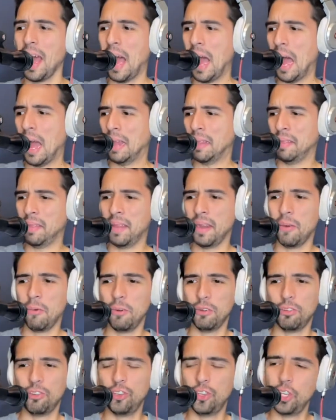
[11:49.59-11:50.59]
and there
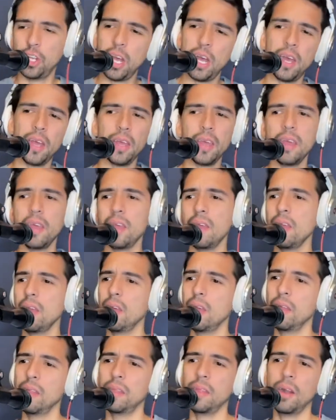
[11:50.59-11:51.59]
was Shaggy,
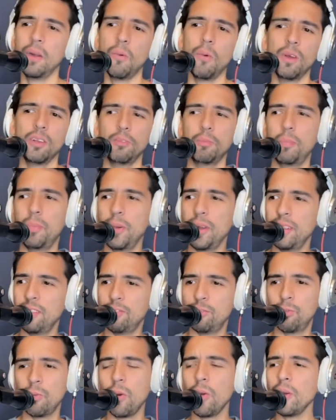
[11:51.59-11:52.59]
there was Prince
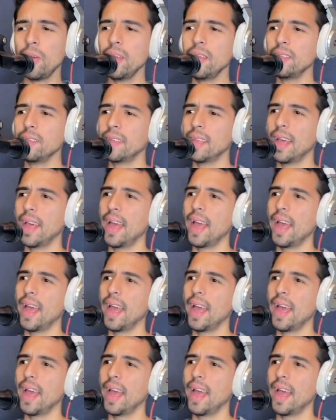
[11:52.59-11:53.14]
Royce,